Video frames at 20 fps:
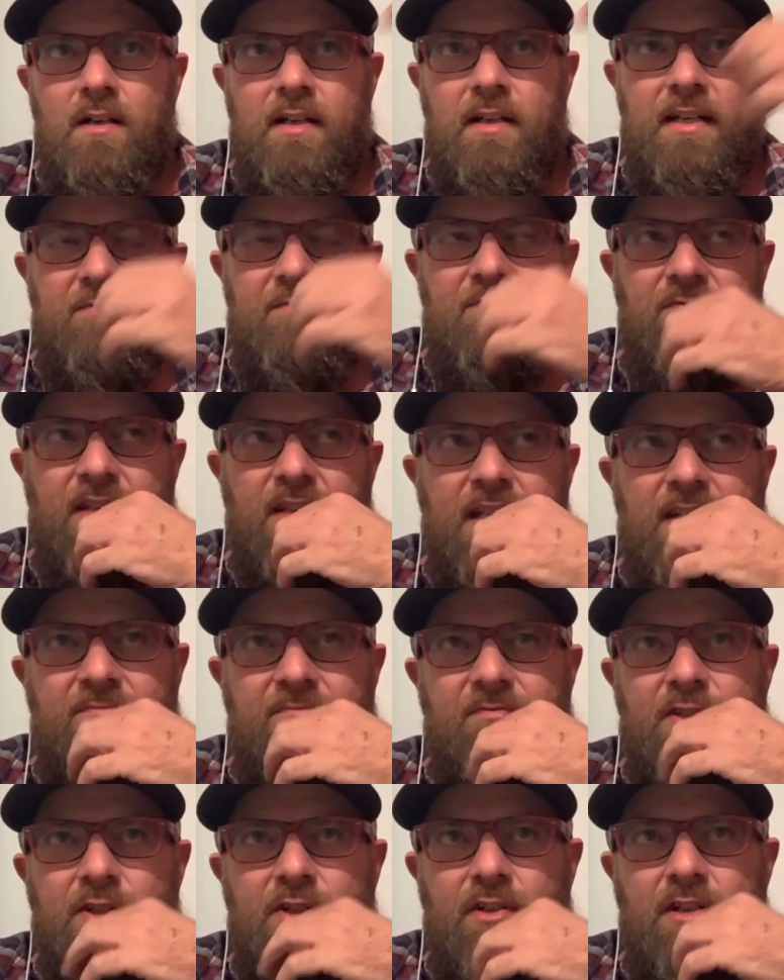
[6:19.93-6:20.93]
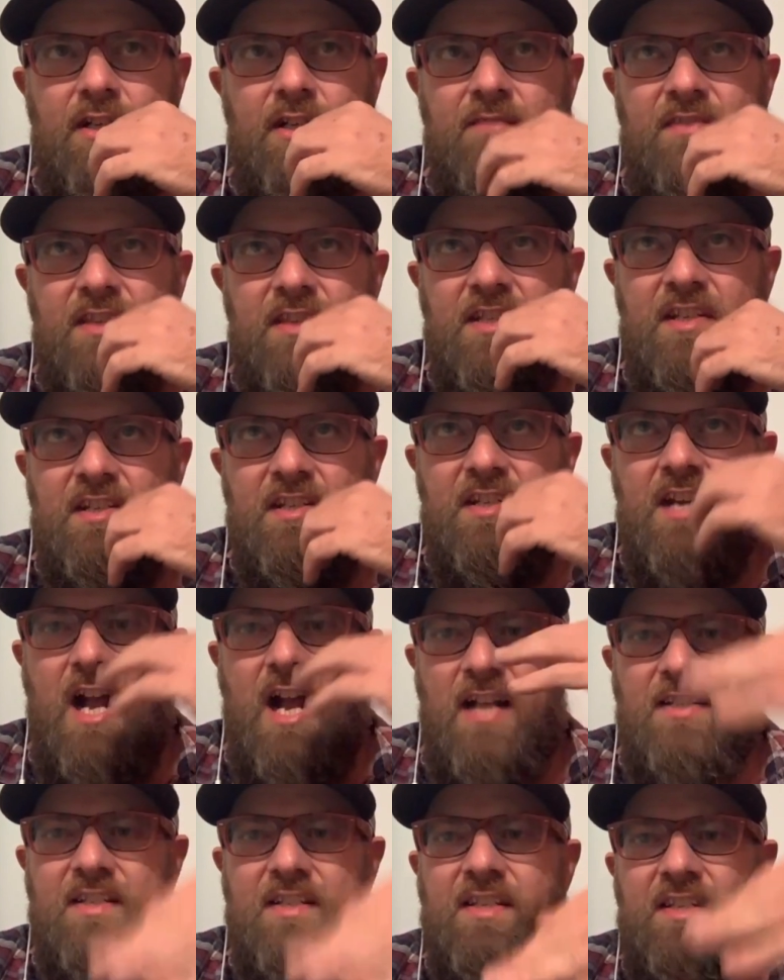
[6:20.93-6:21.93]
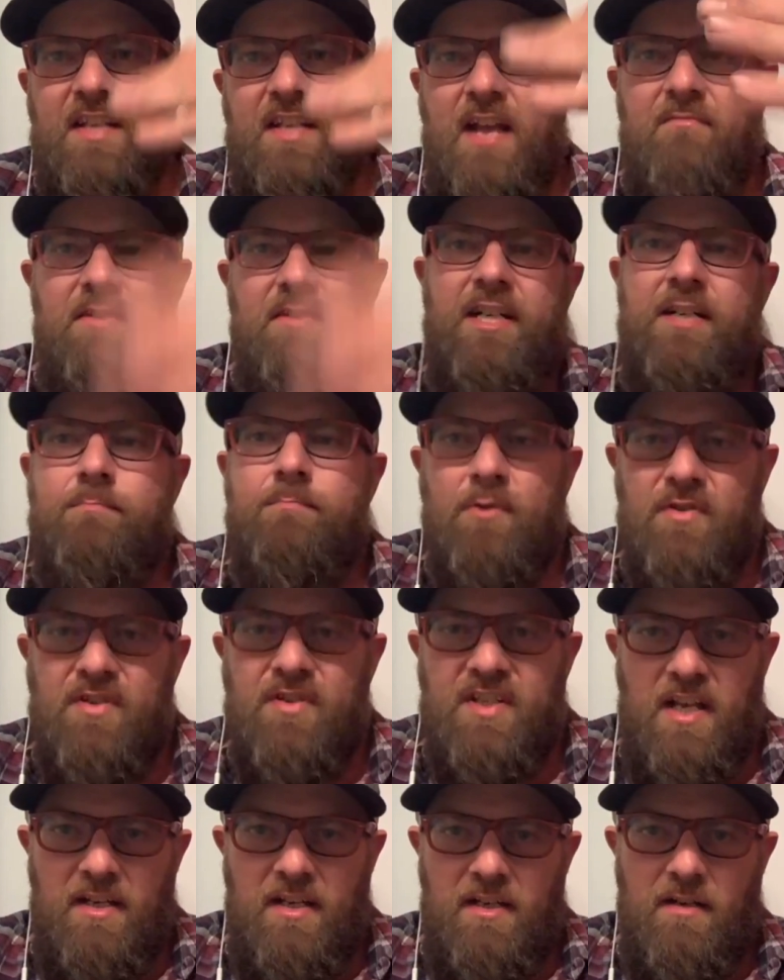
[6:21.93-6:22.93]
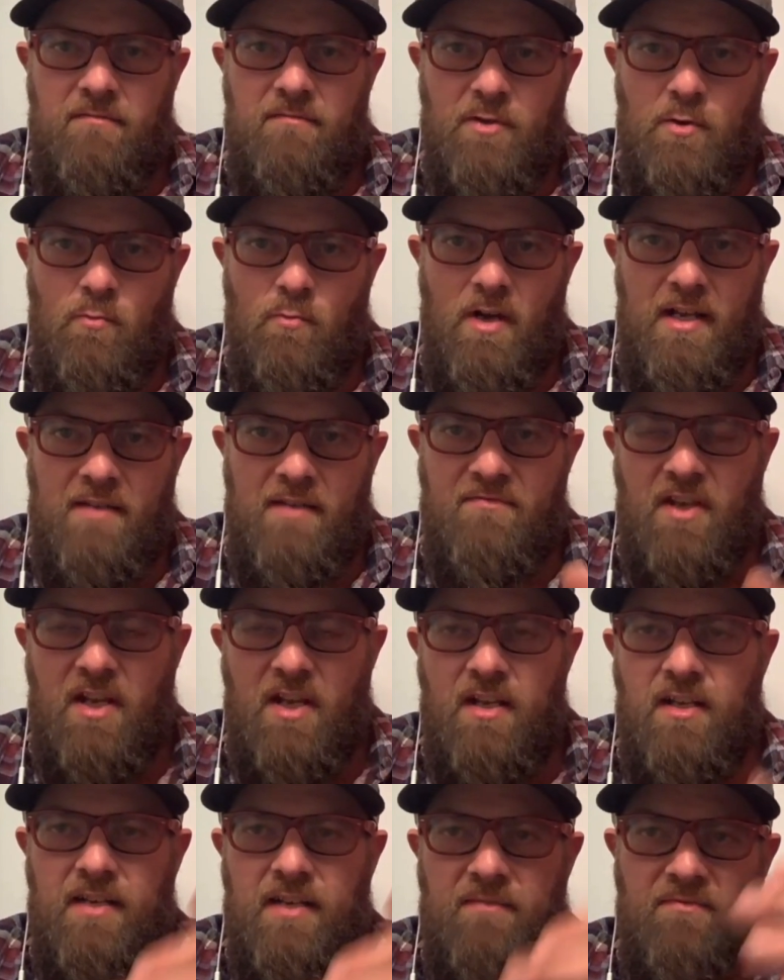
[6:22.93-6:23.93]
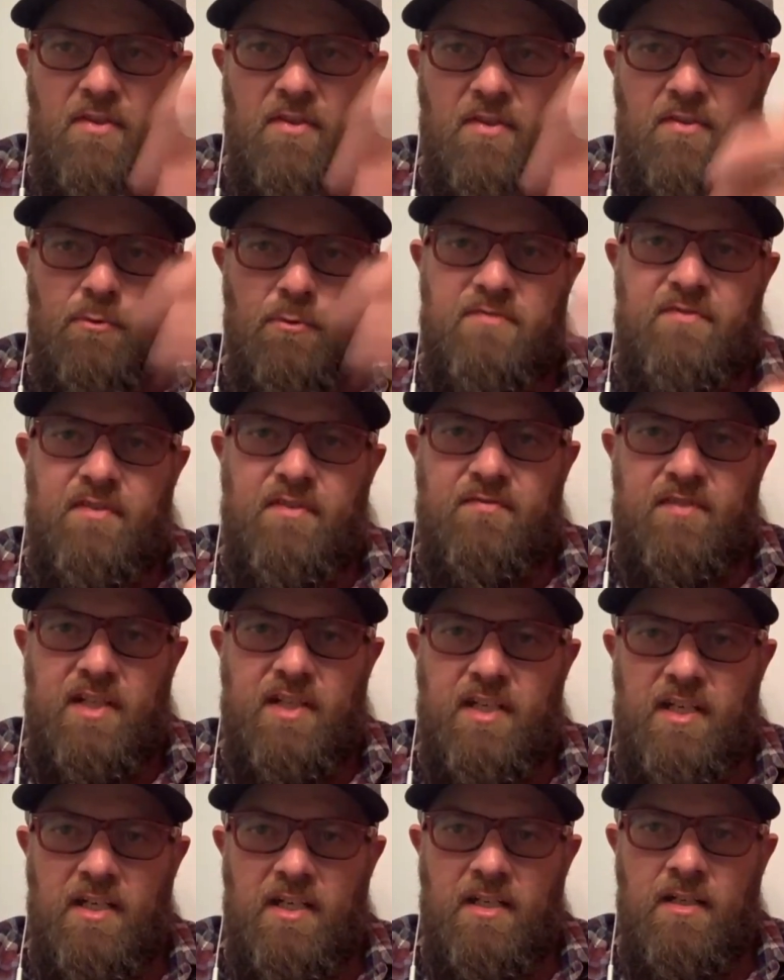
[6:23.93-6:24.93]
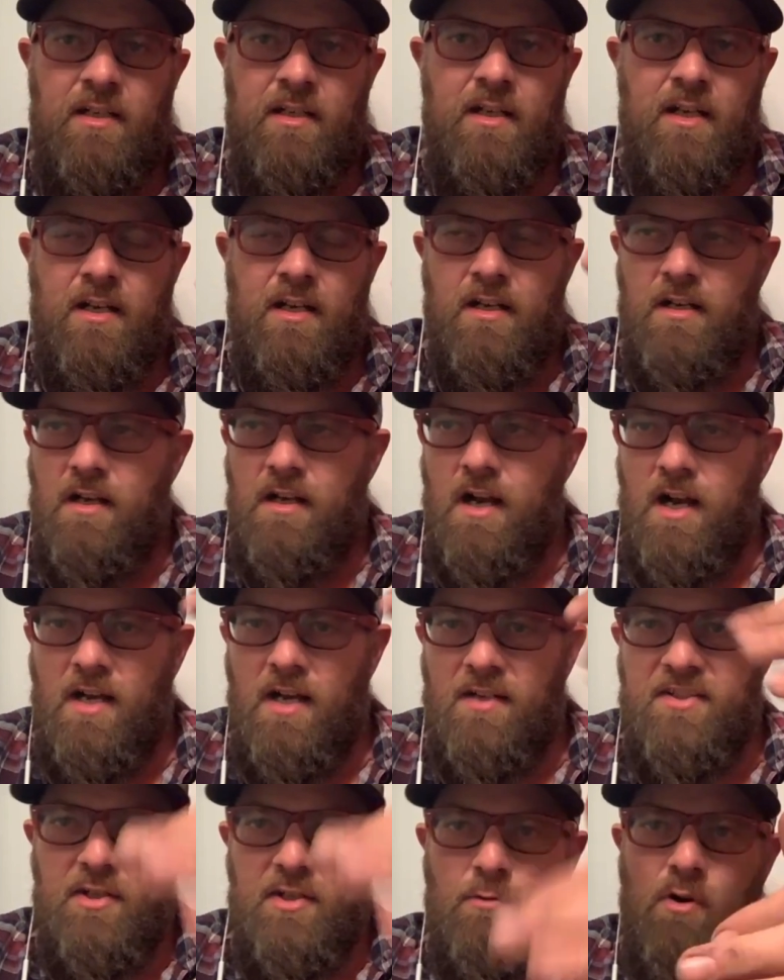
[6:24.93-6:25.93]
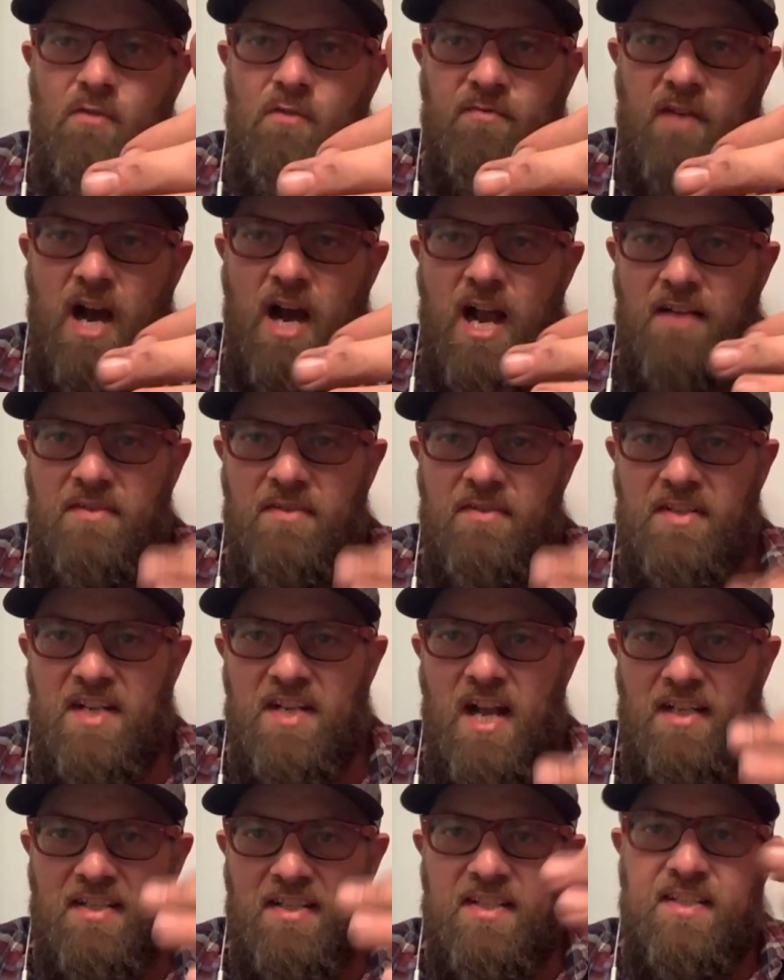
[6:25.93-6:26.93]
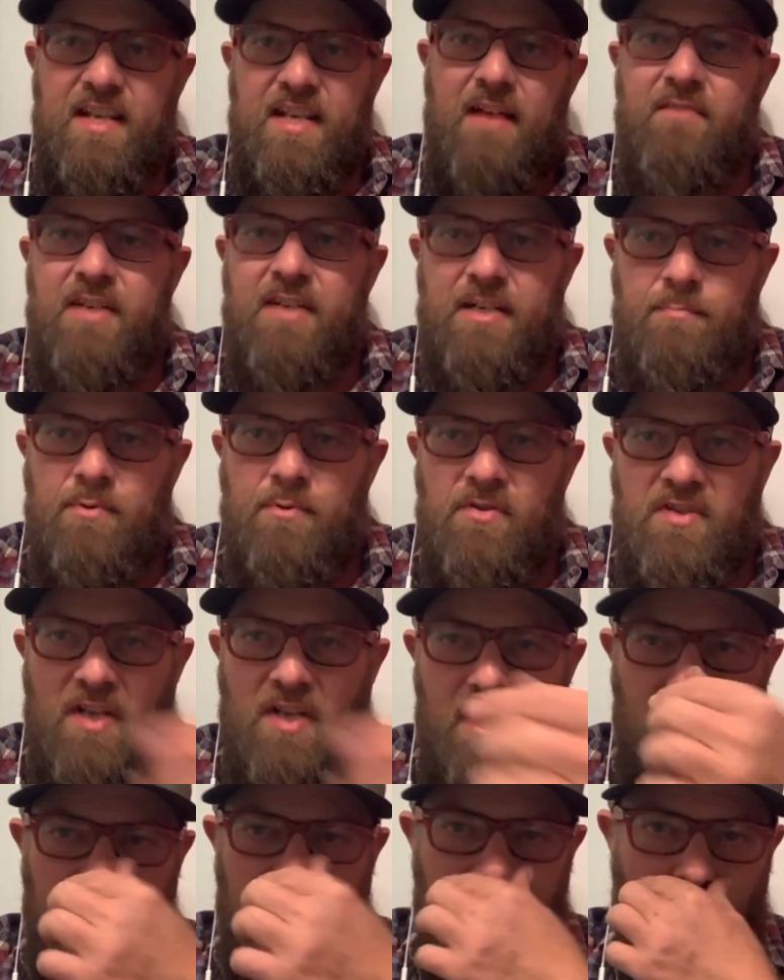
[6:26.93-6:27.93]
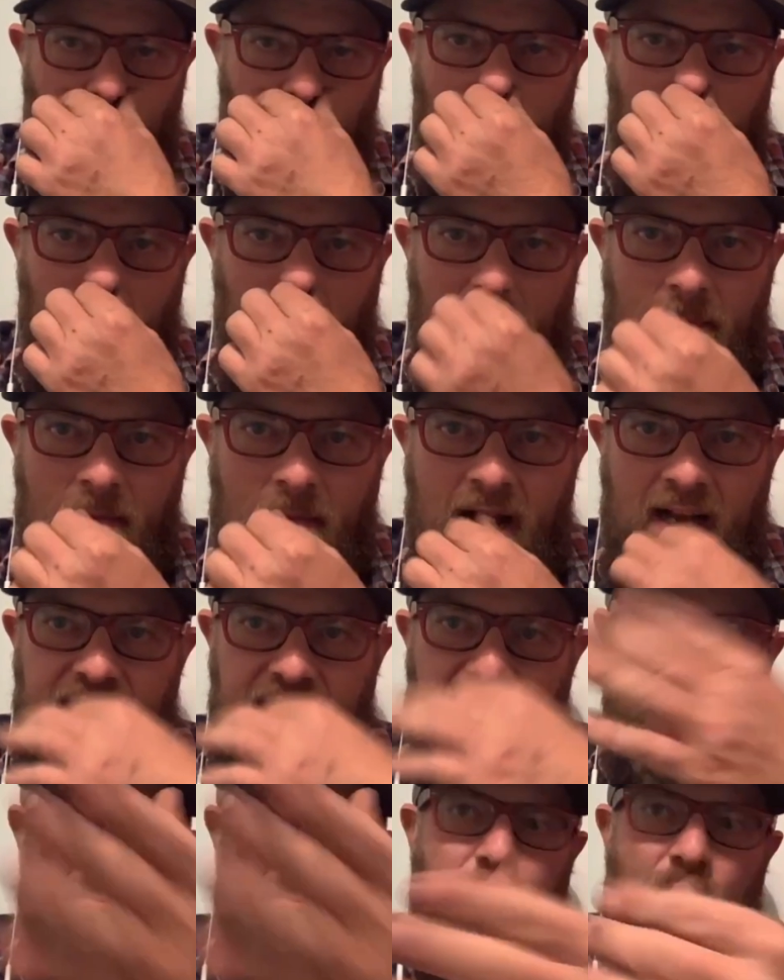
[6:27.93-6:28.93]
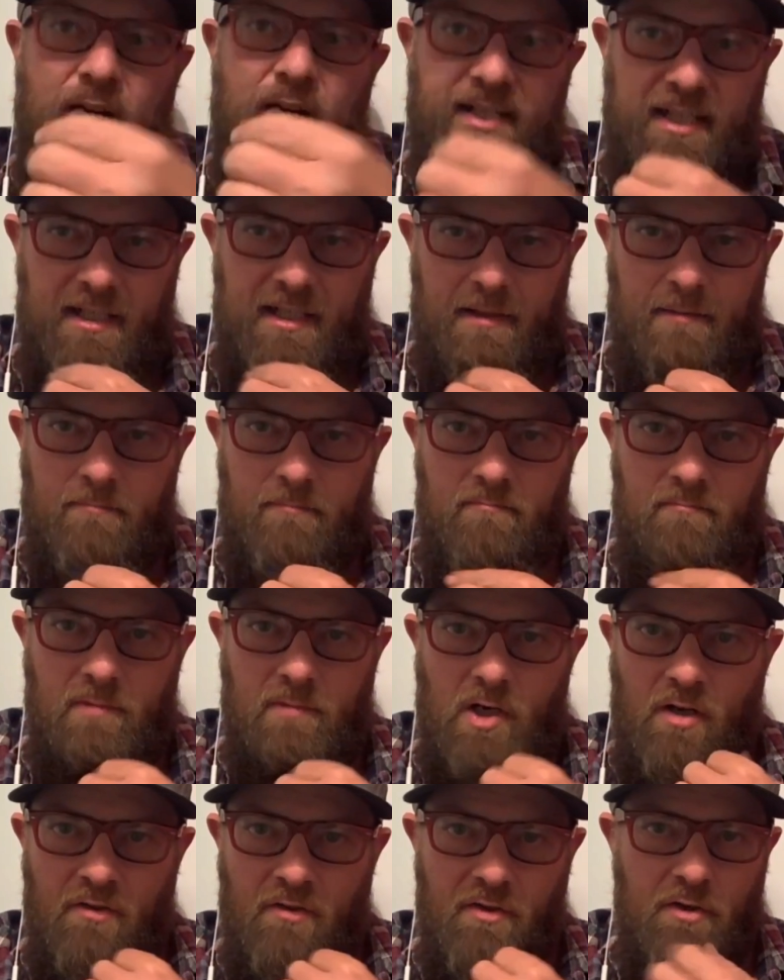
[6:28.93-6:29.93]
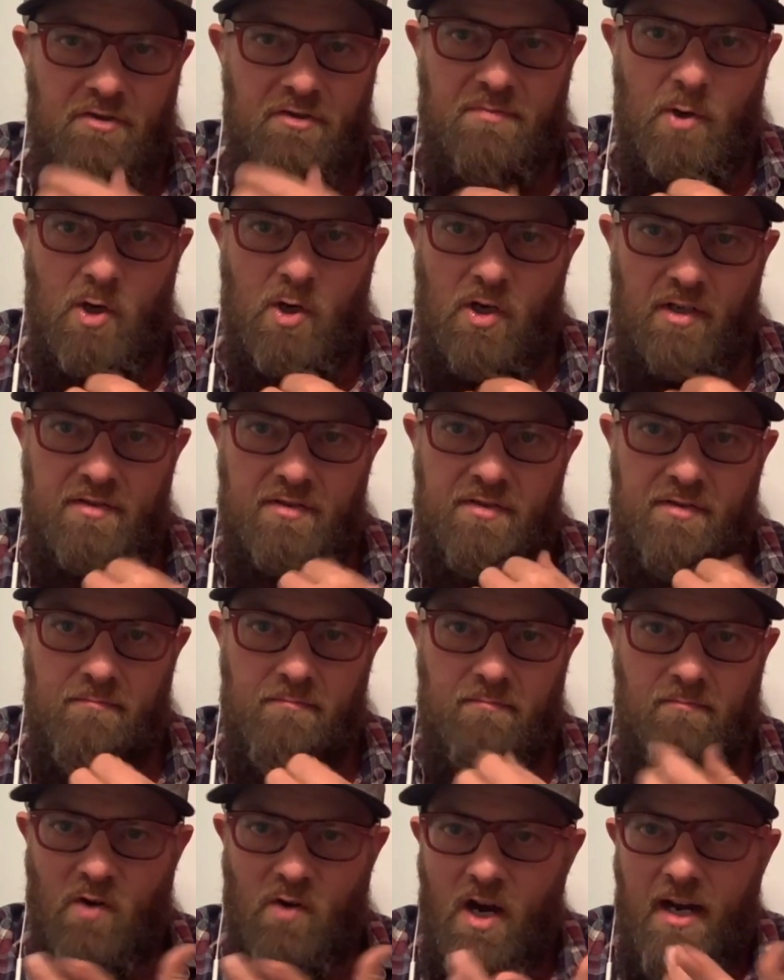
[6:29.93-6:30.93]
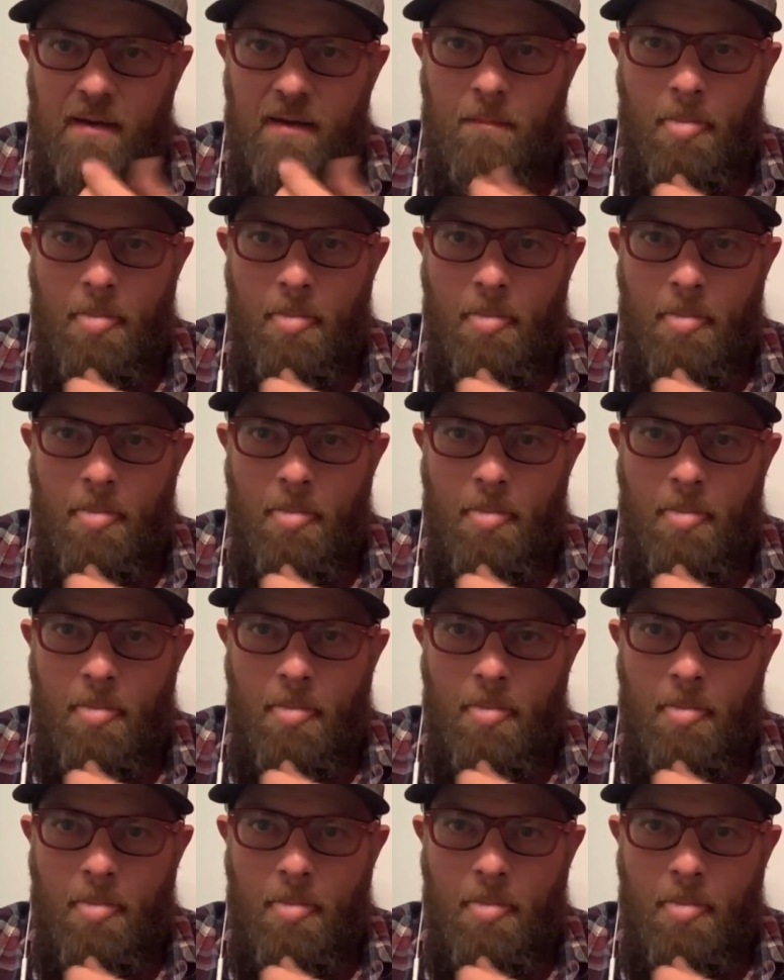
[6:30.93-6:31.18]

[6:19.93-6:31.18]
if this is not 70% of your one, if the 315 205 is not 70% of your one rep max, you're breaking on those bars, right?